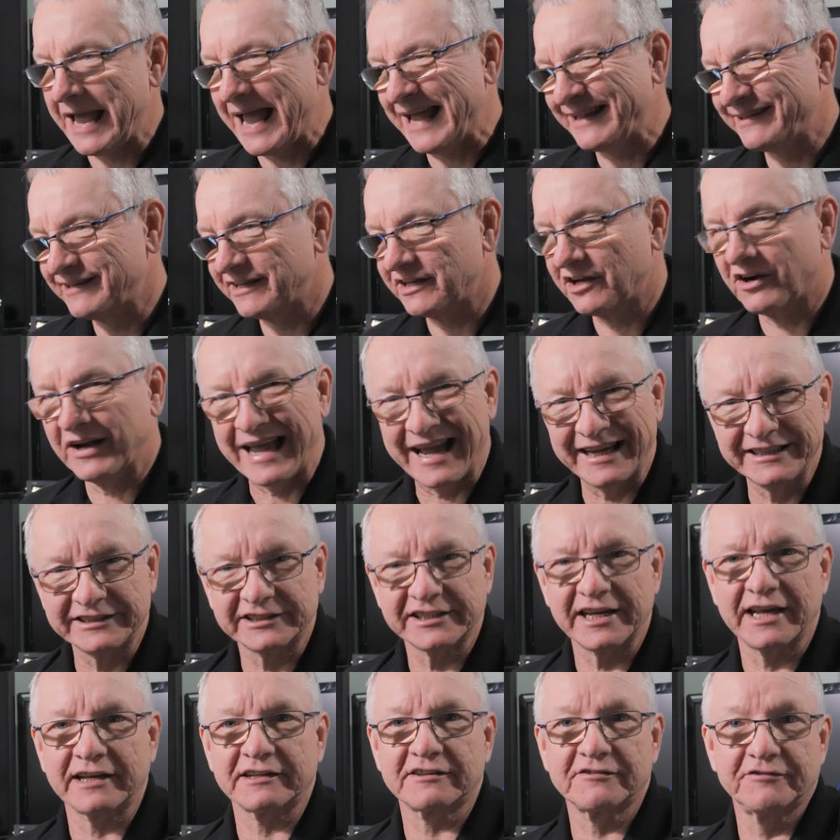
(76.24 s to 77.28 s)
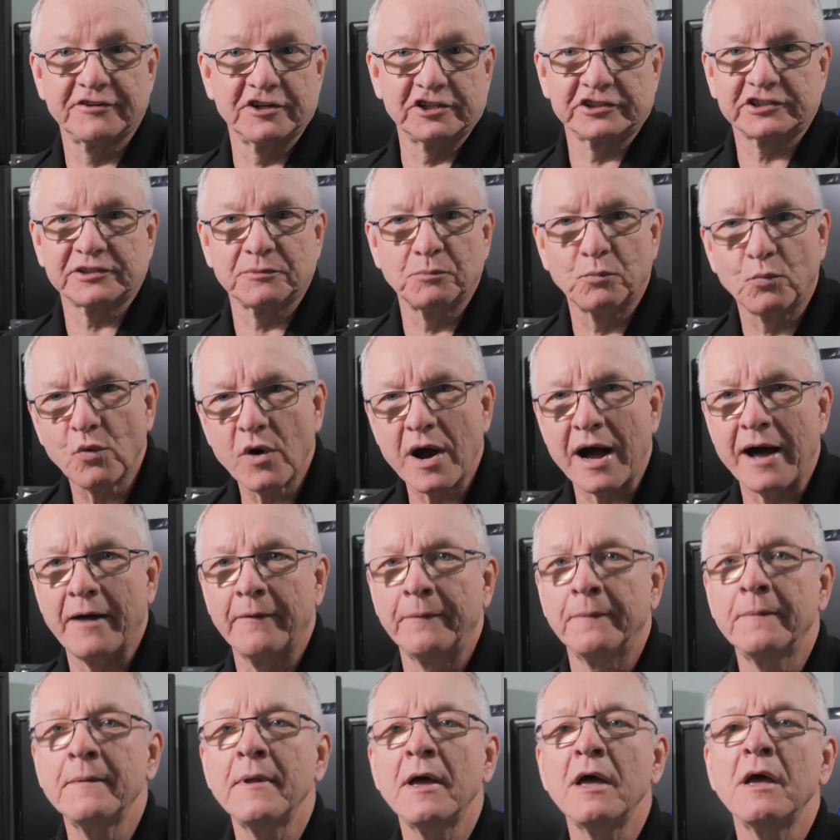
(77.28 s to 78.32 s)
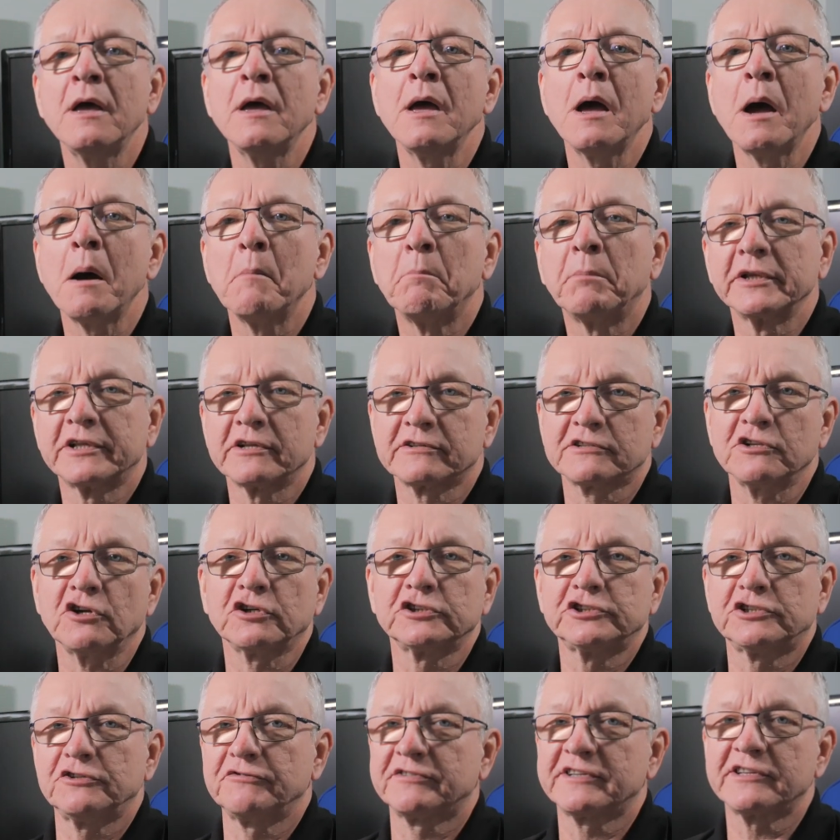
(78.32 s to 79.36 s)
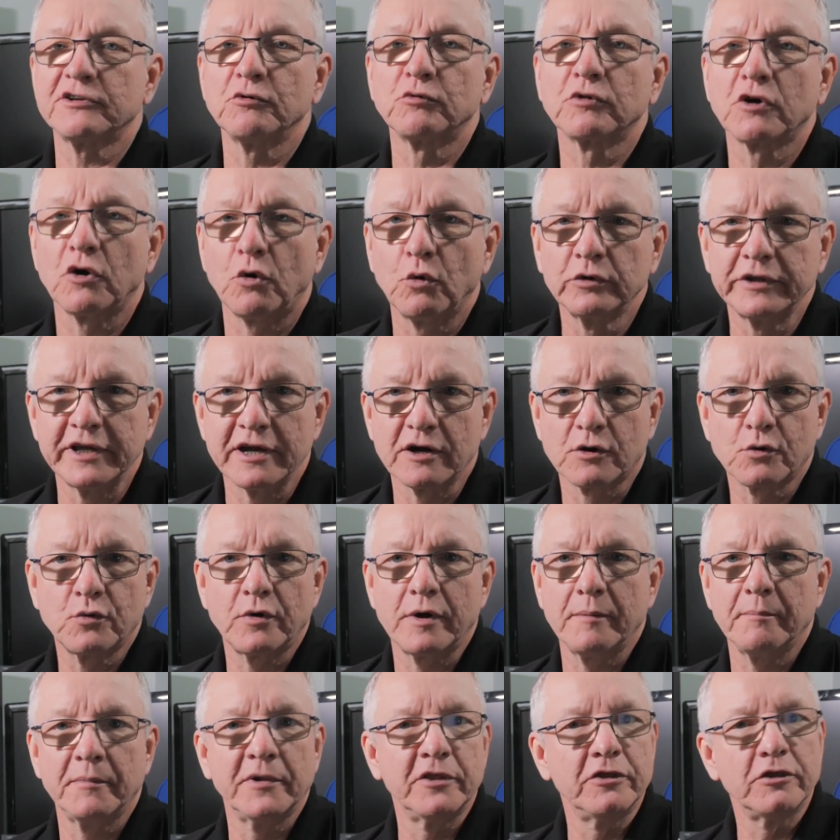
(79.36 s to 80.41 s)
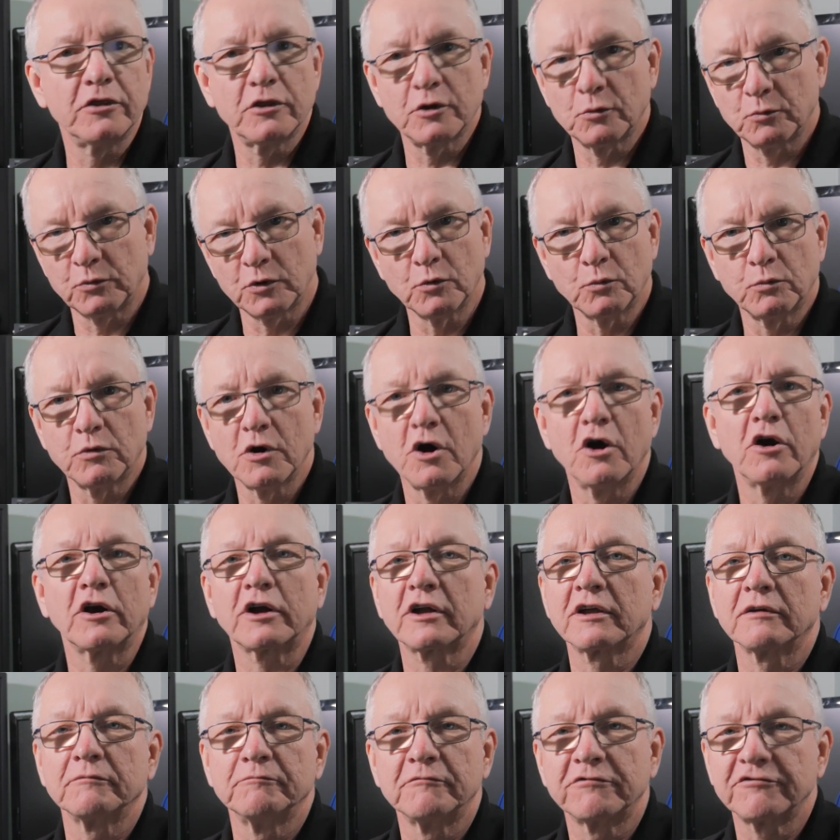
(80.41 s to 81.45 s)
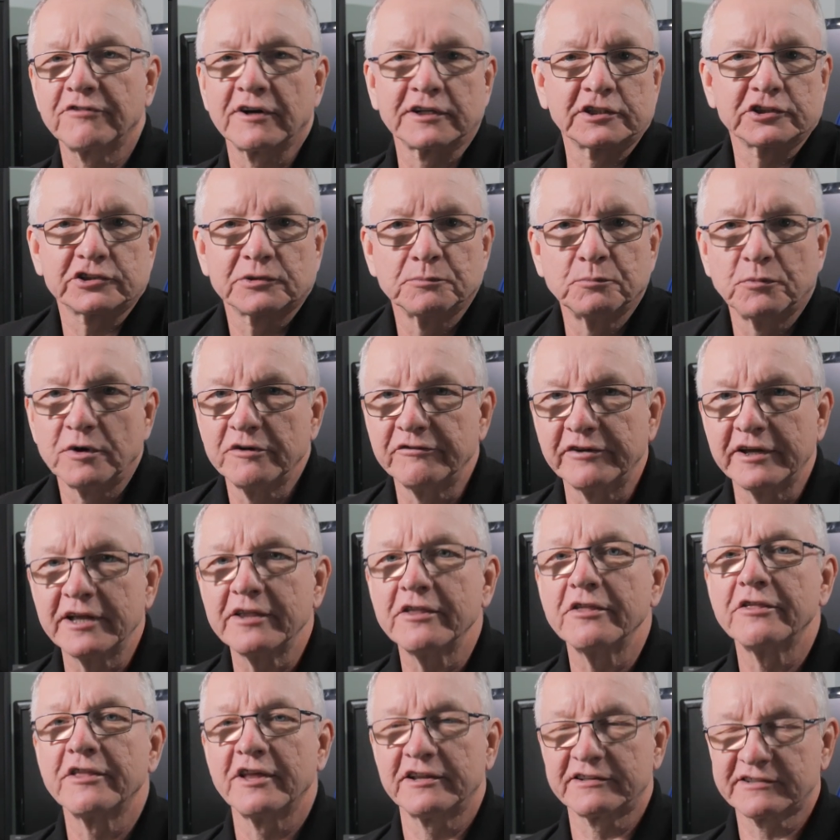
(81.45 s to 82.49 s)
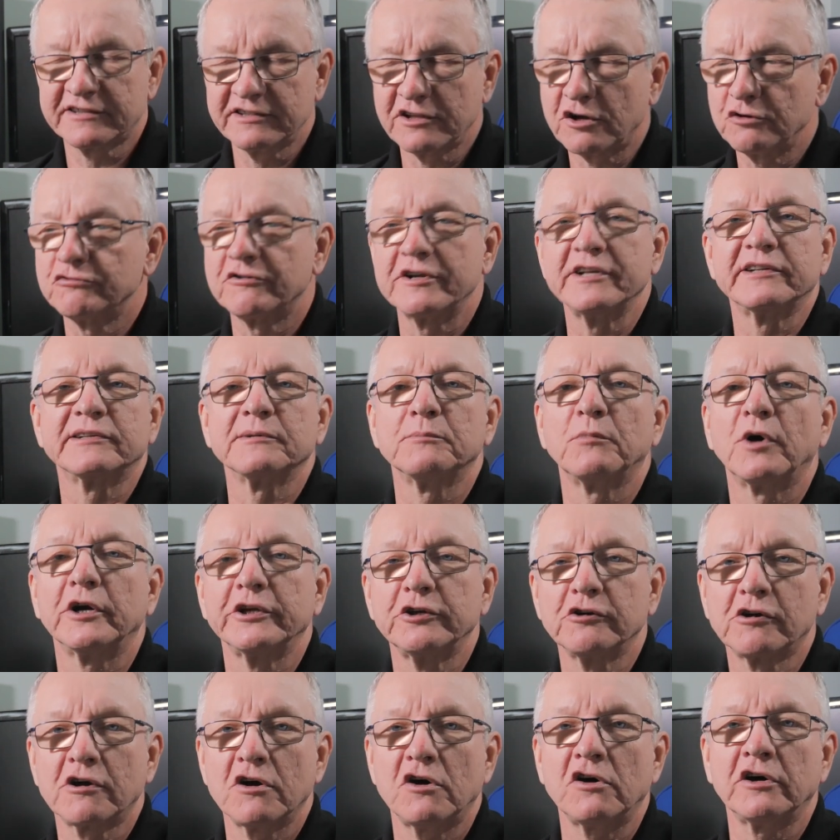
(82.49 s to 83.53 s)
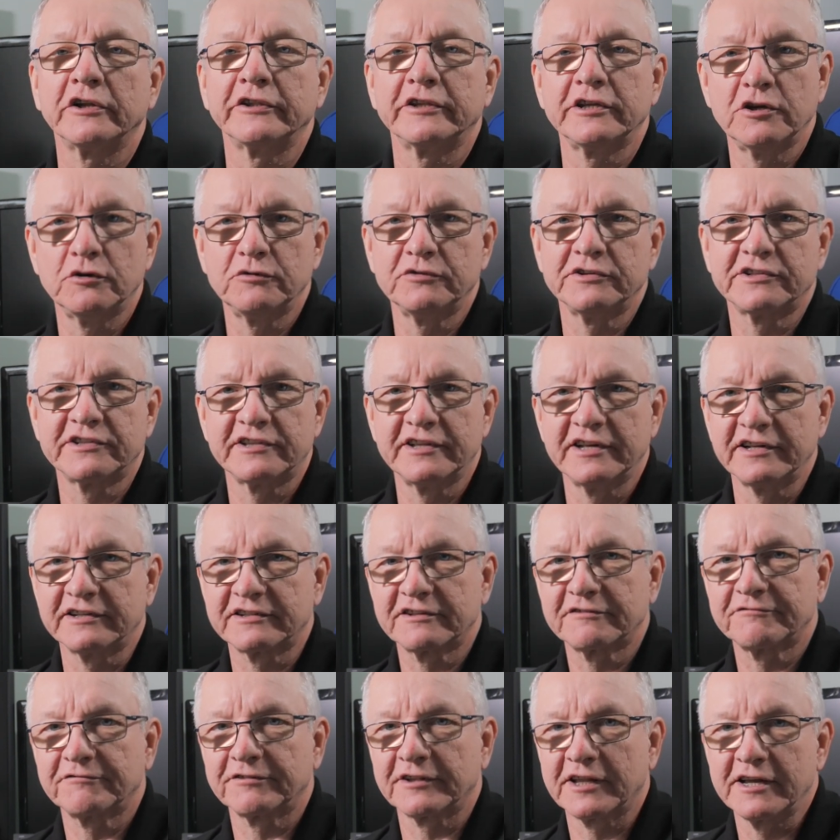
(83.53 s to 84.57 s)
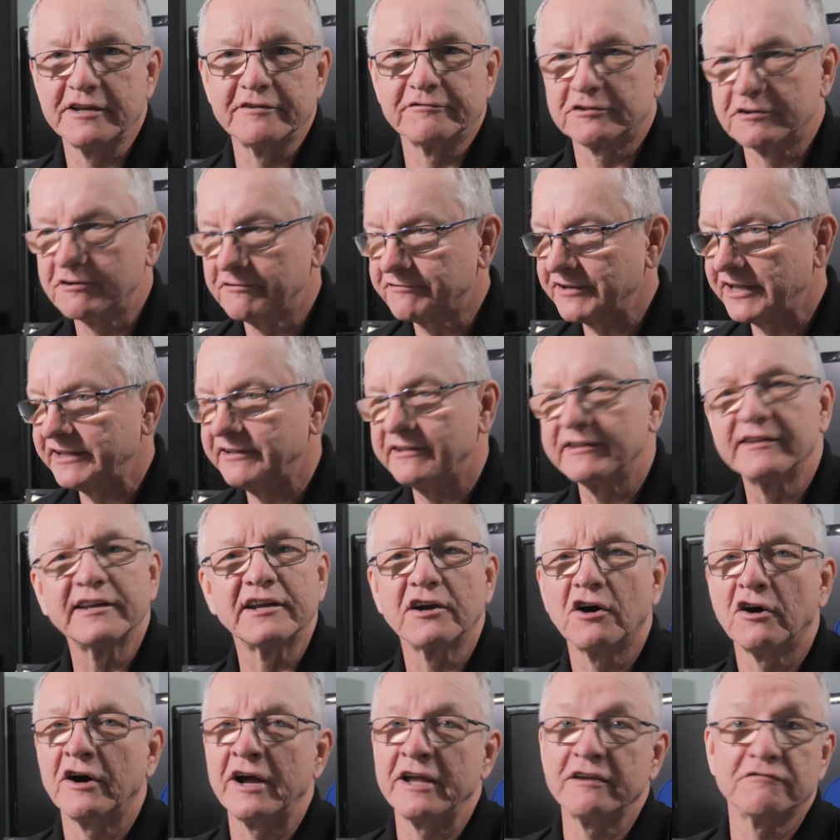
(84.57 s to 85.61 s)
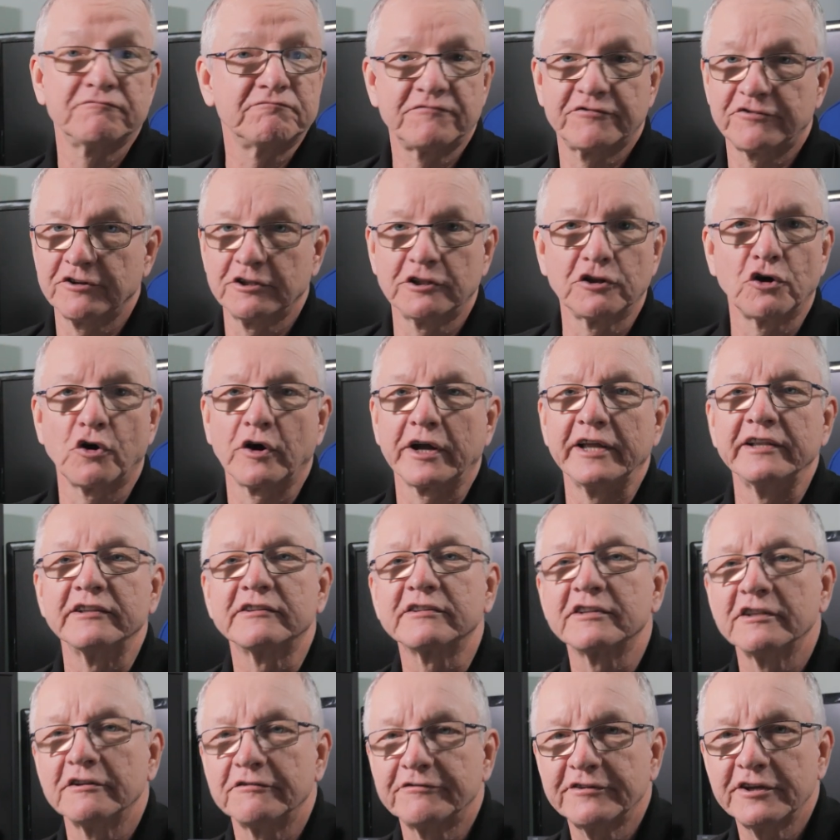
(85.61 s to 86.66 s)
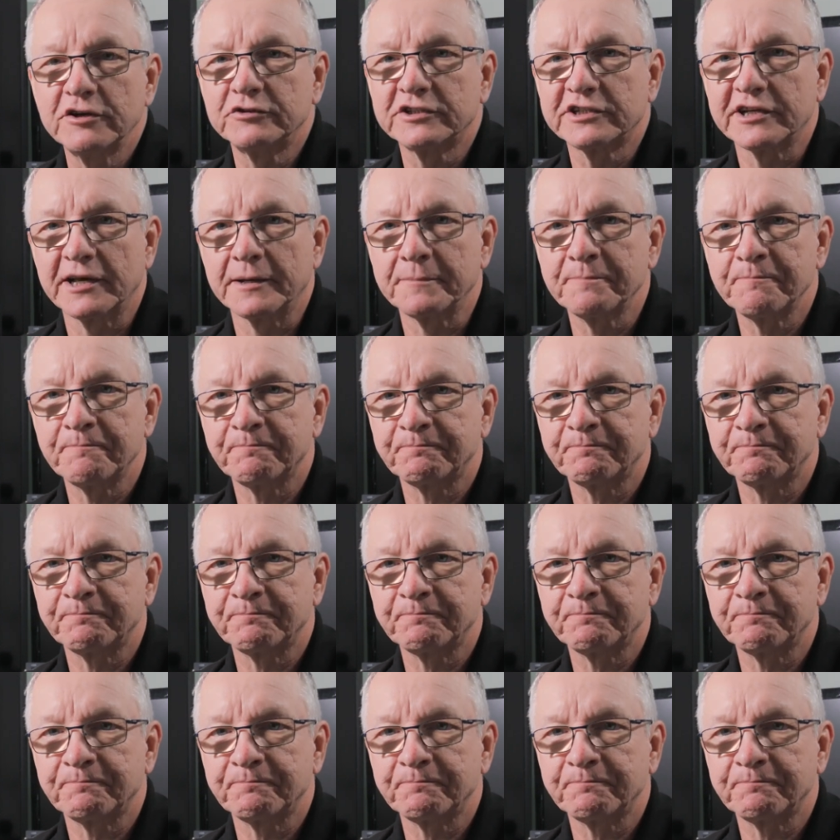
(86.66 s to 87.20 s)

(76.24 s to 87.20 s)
NDI-HX version 1. But as long as you've still got all the equipment that will work and function with it, there's no reason why you can't use this flavour of NDI for long into the future.